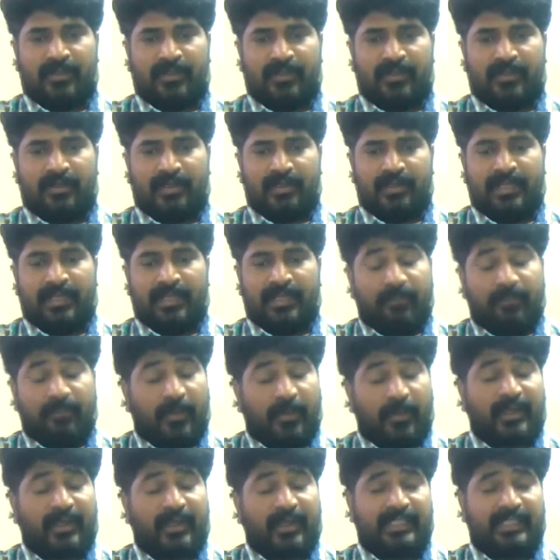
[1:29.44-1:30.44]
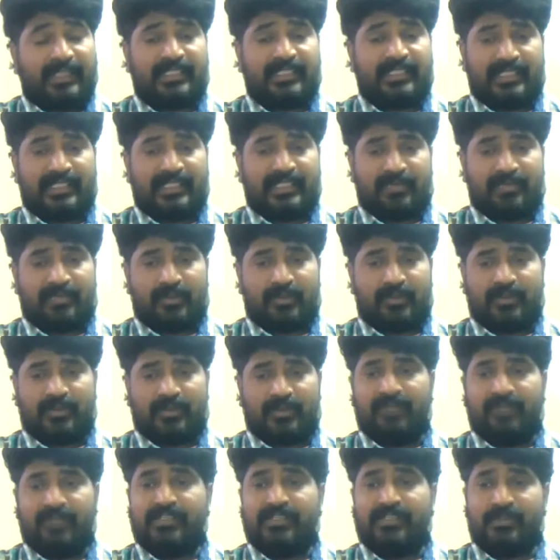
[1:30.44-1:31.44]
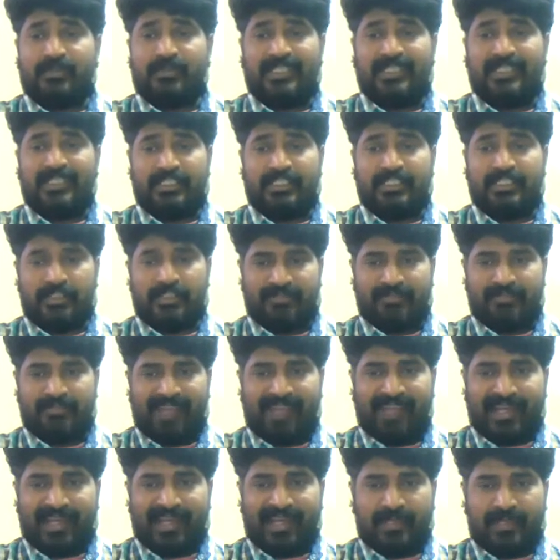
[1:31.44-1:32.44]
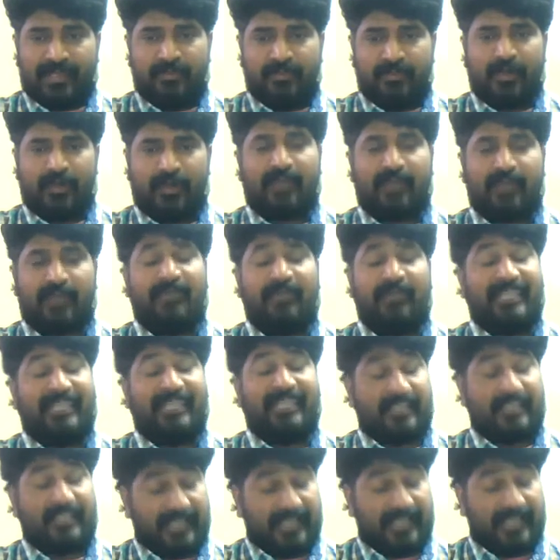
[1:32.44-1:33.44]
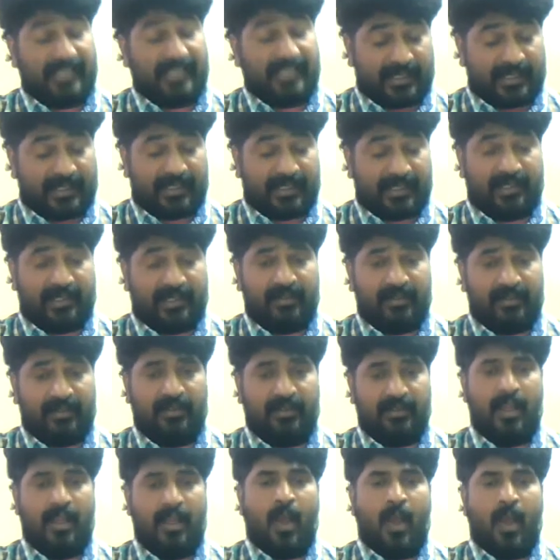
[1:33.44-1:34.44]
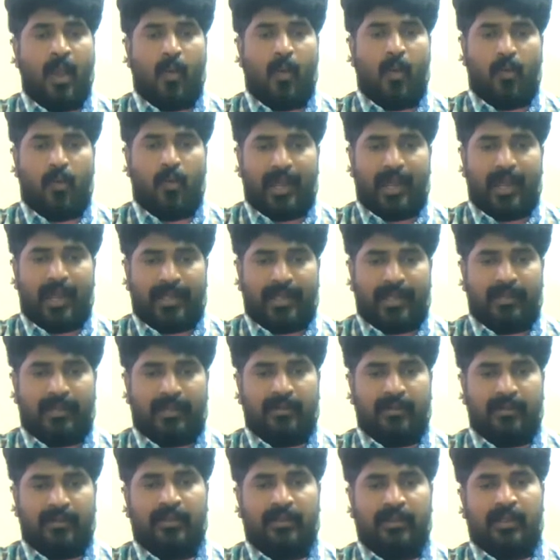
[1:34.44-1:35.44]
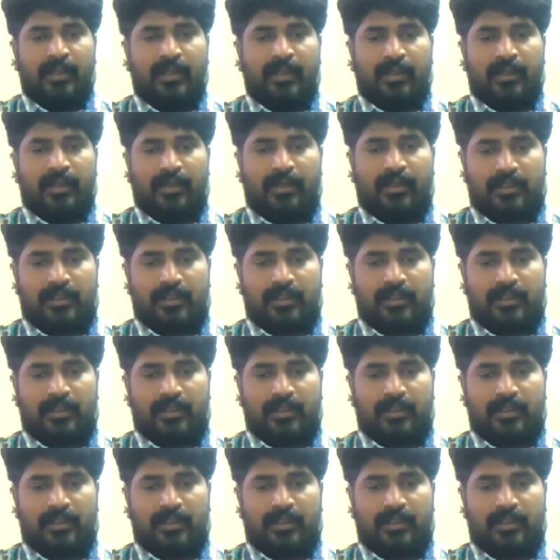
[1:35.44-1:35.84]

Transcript: important steps, okay, which you need to develop or maybe take care while uh,